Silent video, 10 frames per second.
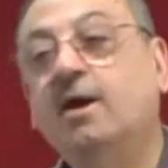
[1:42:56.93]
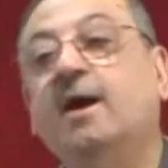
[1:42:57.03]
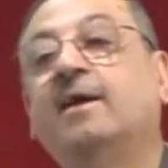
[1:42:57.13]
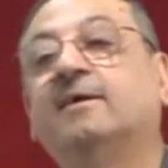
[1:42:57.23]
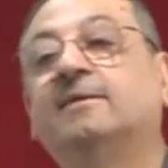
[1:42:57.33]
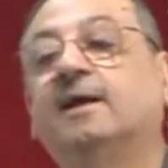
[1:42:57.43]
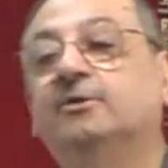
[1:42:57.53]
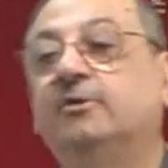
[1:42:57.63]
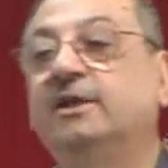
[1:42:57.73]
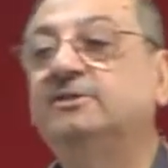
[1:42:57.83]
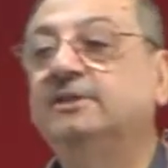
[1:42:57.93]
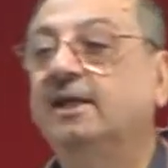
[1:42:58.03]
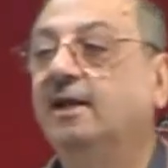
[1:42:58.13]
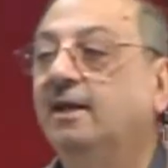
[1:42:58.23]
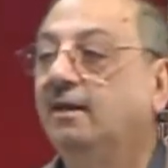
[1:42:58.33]
hakaza. You can
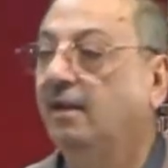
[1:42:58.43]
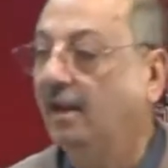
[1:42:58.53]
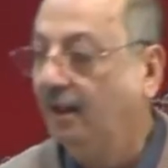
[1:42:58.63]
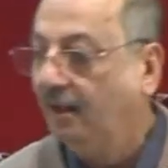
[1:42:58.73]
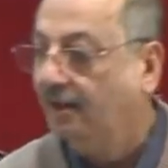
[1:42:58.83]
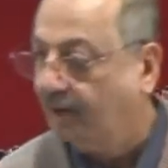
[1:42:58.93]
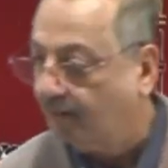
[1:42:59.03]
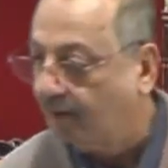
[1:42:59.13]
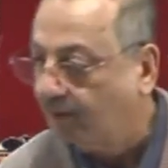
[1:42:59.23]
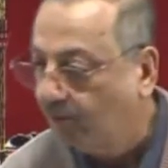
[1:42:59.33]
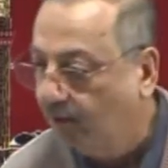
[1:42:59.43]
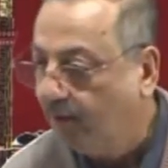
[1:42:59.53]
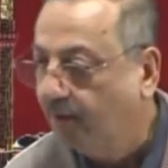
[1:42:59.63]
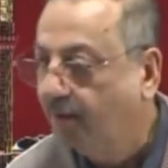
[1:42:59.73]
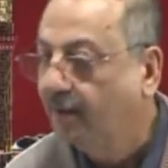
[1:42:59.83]
say la lam akul
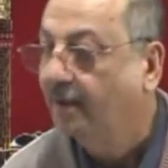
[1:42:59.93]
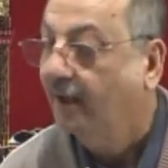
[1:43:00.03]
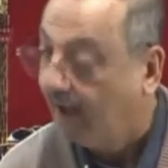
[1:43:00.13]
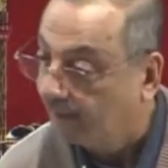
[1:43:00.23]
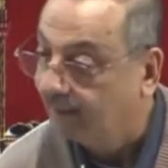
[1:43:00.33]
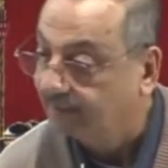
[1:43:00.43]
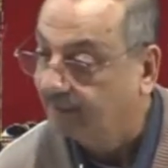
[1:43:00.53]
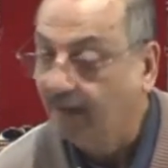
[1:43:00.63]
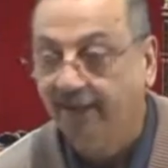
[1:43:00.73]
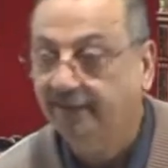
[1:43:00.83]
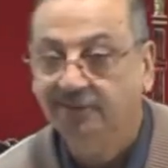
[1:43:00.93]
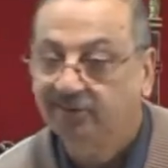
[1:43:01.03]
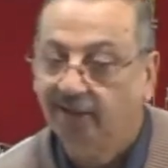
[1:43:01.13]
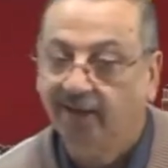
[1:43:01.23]
hakaza. I didn't say